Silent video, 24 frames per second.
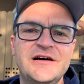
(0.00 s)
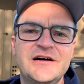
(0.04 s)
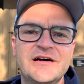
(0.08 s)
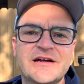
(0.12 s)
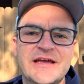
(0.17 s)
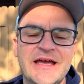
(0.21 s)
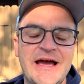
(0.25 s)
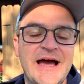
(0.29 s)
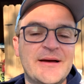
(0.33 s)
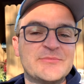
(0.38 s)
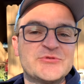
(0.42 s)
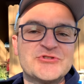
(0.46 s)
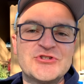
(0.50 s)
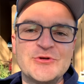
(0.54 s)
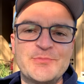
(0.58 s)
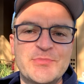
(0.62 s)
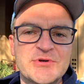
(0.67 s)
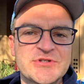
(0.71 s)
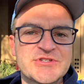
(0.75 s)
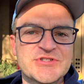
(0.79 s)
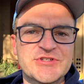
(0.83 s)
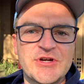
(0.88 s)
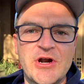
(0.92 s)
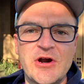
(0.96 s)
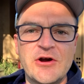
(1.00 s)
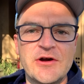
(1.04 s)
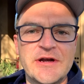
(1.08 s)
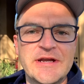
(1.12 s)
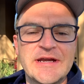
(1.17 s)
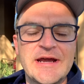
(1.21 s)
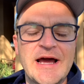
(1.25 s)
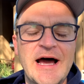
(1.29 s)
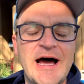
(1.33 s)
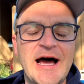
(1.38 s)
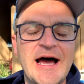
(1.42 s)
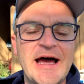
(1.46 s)
Okay, I'm super sorry.
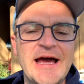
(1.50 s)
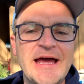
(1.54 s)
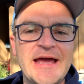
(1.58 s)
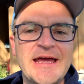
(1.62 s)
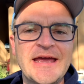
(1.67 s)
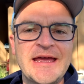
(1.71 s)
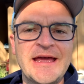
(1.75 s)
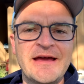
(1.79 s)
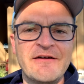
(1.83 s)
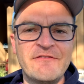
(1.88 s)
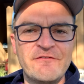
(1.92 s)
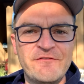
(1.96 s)
I